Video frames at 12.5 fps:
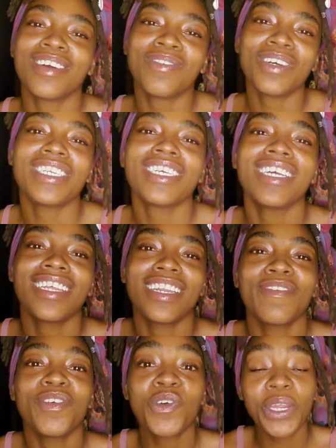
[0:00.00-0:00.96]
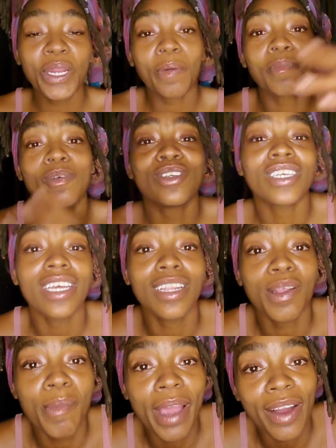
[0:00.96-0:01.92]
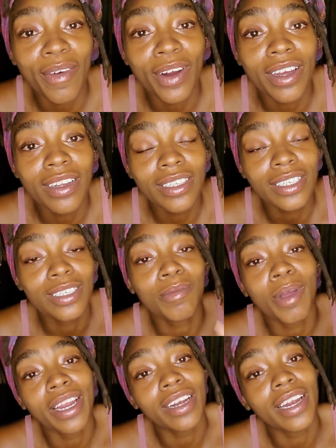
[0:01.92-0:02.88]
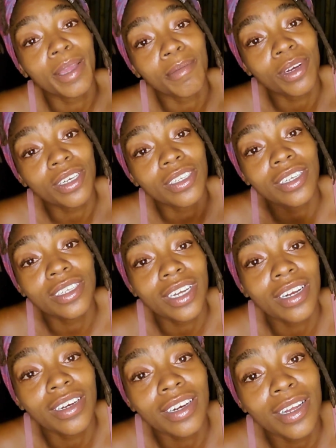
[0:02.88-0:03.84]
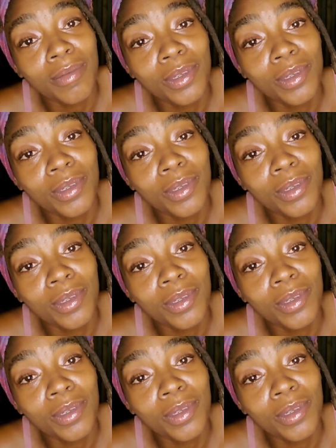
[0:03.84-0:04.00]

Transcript: We chilling. If you can hear music in the background, it's because my neighbors are turning up.